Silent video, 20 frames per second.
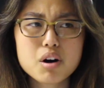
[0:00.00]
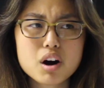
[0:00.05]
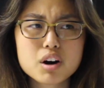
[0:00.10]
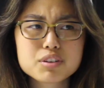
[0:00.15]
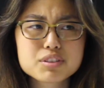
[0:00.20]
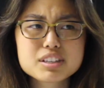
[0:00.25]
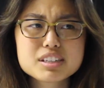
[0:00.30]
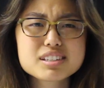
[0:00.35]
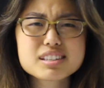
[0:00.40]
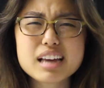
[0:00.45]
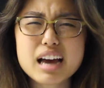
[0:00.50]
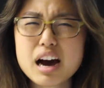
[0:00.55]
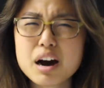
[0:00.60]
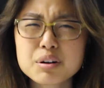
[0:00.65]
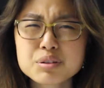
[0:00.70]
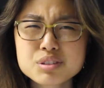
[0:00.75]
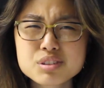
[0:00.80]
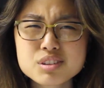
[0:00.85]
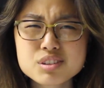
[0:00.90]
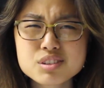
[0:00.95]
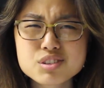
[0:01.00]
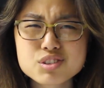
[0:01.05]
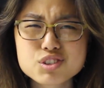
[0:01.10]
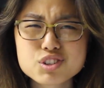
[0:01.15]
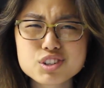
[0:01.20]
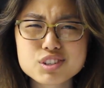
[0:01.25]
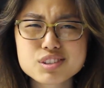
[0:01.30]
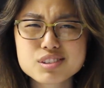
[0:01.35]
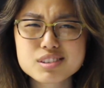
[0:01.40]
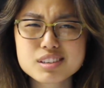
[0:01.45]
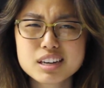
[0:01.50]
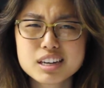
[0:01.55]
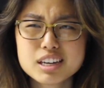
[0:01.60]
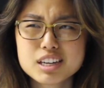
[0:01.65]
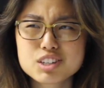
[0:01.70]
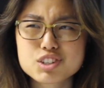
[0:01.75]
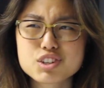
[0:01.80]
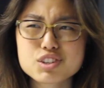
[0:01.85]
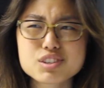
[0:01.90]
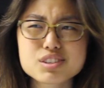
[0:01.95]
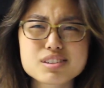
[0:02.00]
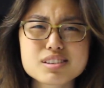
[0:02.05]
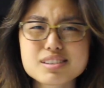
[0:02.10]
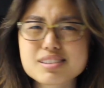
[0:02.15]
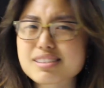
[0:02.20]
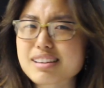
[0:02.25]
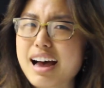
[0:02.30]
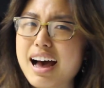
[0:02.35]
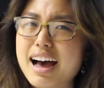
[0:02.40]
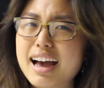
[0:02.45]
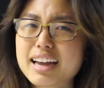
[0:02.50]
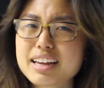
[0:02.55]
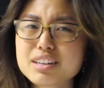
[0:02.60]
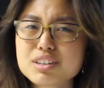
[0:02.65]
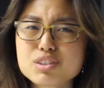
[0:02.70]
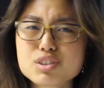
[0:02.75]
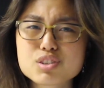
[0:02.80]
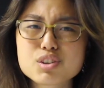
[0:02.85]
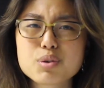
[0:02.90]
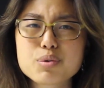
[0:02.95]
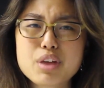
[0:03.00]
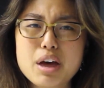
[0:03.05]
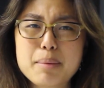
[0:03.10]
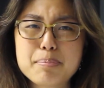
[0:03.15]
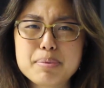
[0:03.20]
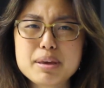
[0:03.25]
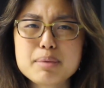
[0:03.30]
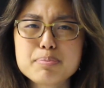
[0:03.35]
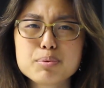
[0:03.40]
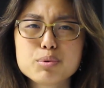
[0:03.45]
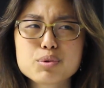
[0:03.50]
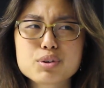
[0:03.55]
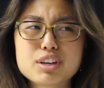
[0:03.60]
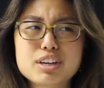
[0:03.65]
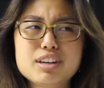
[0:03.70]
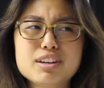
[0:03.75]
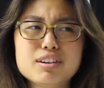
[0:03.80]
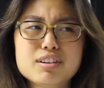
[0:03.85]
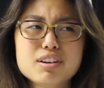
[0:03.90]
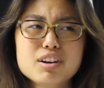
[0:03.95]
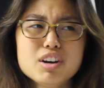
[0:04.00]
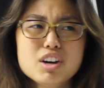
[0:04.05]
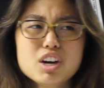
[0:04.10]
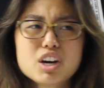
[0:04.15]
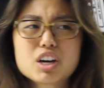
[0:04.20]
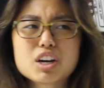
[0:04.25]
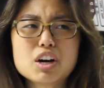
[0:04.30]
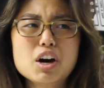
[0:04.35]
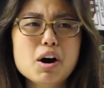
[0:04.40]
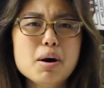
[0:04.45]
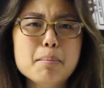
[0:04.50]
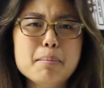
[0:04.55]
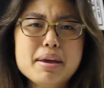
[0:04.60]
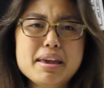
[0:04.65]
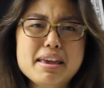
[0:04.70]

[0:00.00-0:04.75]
Are these houses just designed so that people can come